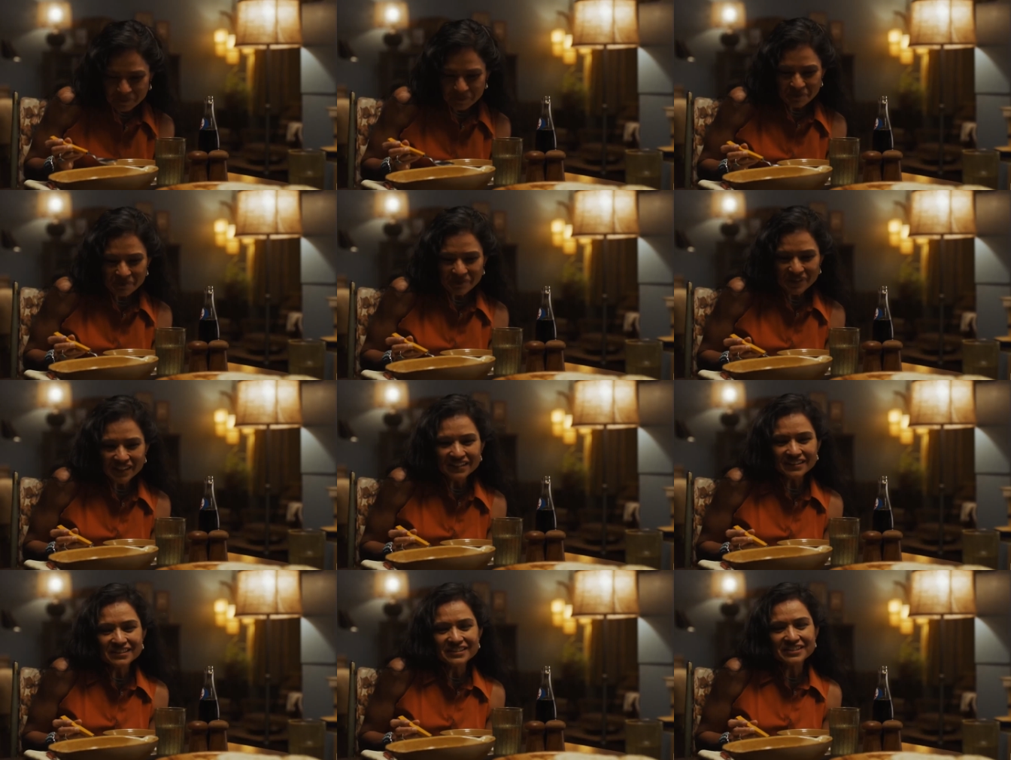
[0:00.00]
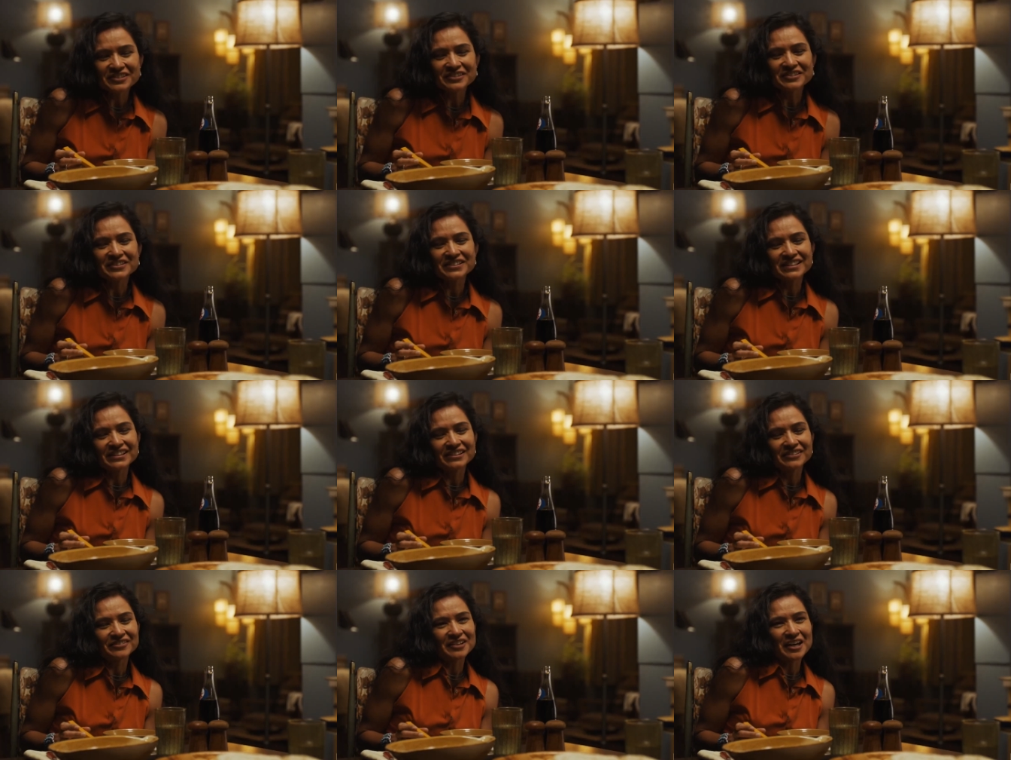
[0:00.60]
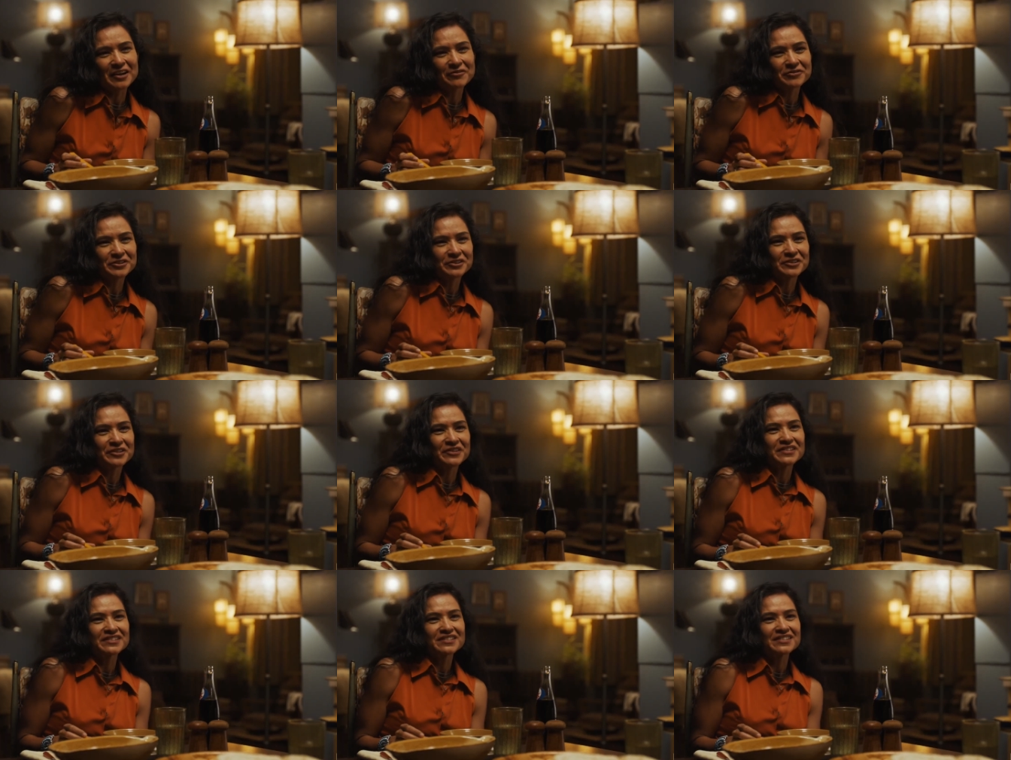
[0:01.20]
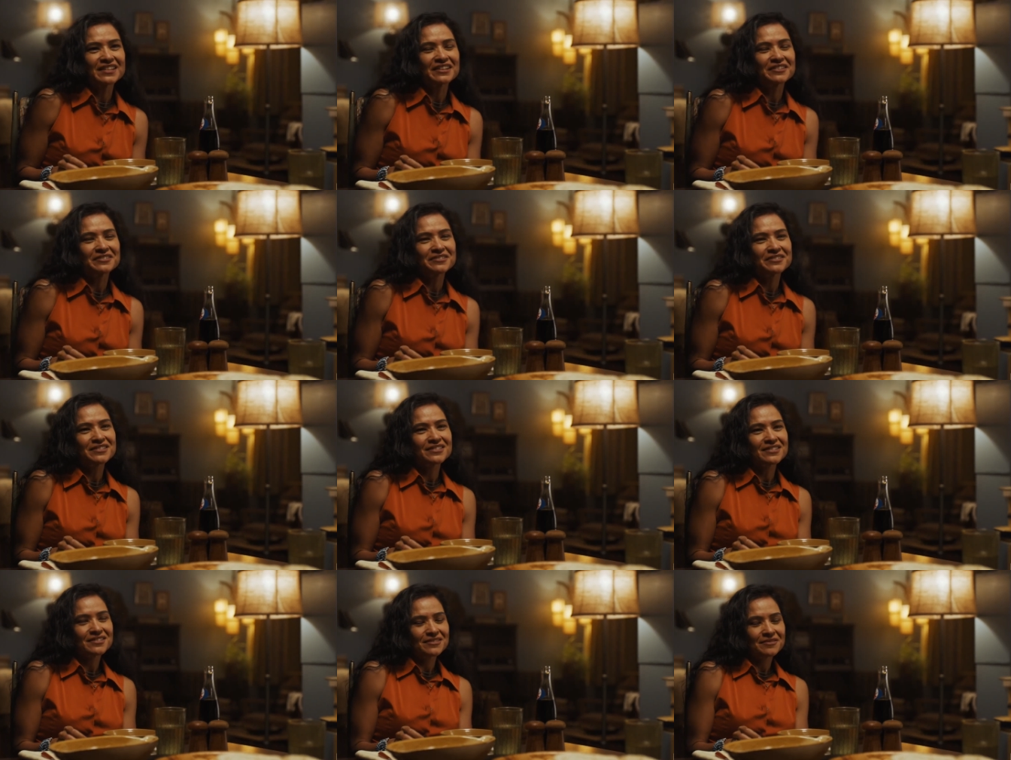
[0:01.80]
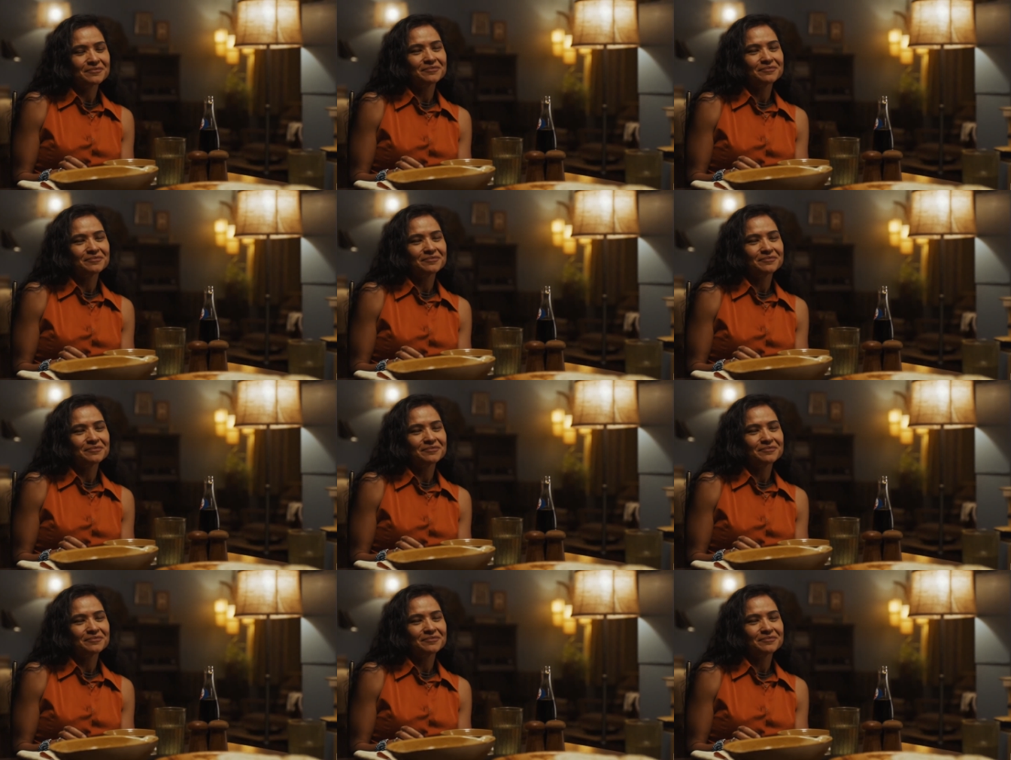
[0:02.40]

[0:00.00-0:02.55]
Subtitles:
moments like that I thought were really good. And